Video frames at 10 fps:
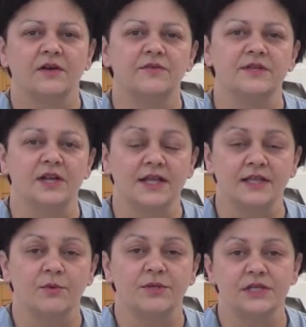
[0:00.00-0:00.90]
The night
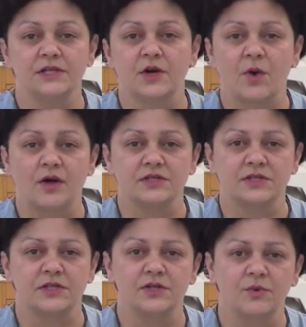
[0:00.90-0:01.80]
that we did go out to
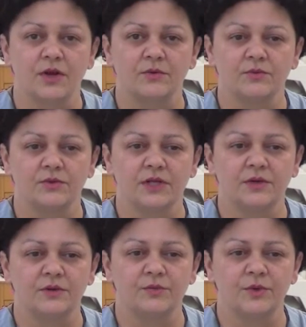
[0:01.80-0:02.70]
the UN,
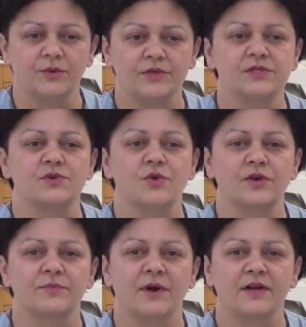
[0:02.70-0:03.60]
we were
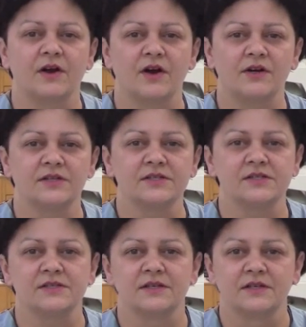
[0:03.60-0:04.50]
escorted by guards
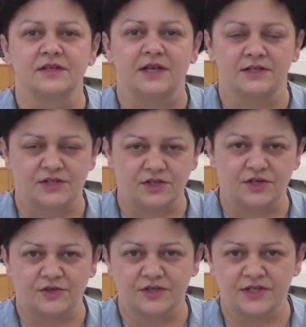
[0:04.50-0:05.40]
and
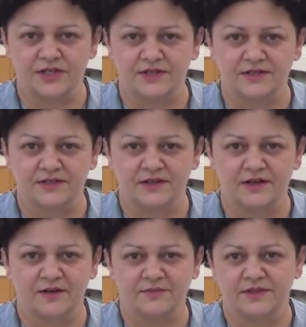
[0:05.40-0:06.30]
security.
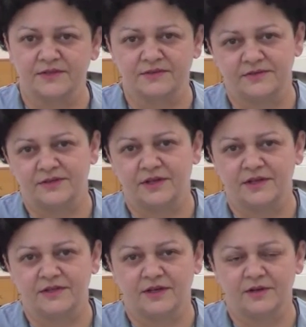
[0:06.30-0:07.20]

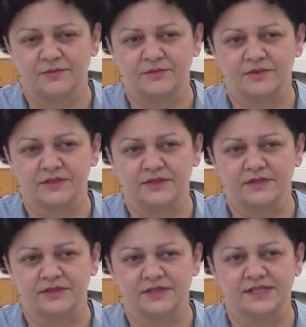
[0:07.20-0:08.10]

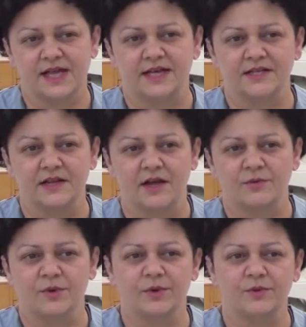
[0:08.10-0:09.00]
The second night
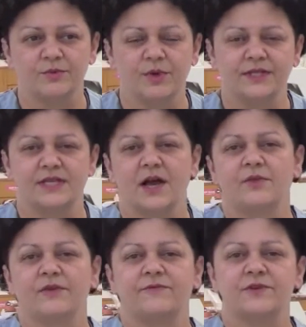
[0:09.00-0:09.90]
we went
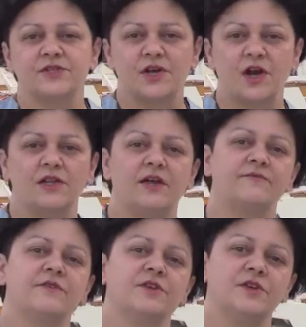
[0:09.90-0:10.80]
out, the first car
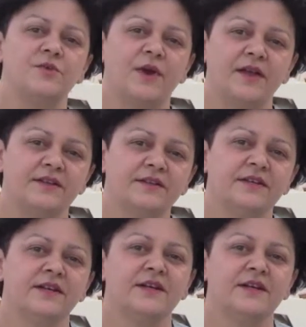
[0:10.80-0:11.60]
left for the UN.